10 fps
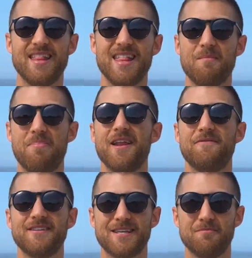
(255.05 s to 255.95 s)
and then the
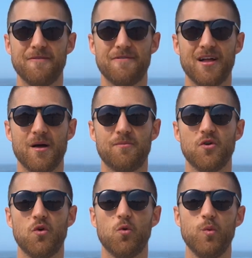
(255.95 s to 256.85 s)
benefits can be felt up
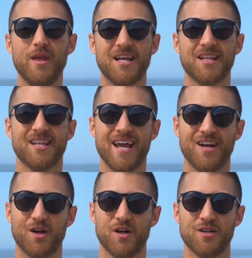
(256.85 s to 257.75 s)
to a week
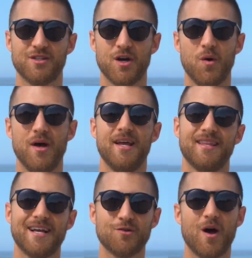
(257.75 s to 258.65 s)
later. So
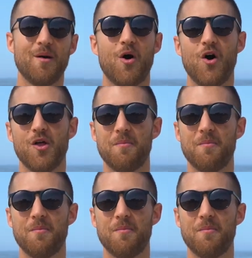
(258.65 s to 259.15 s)
that's why I'm all